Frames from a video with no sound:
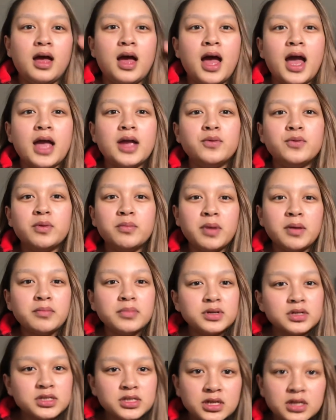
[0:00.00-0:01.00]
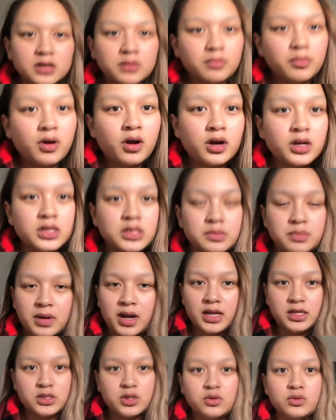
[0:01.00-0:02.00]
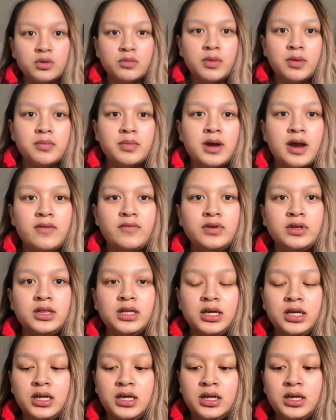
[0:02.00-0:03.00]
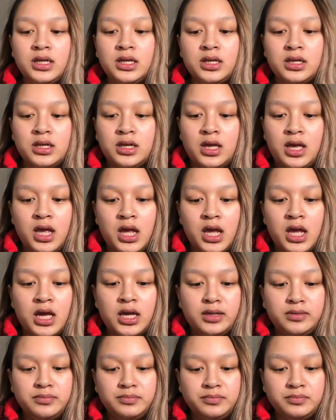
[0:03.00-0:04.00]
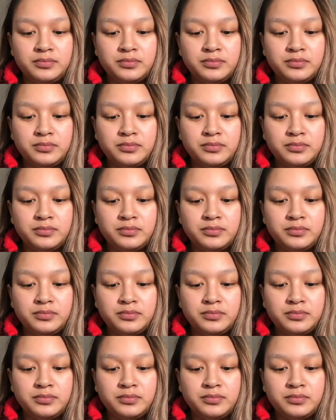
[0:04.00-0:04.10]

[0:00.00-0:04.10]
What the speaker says: I remember certain parts, but I don't remember everything, and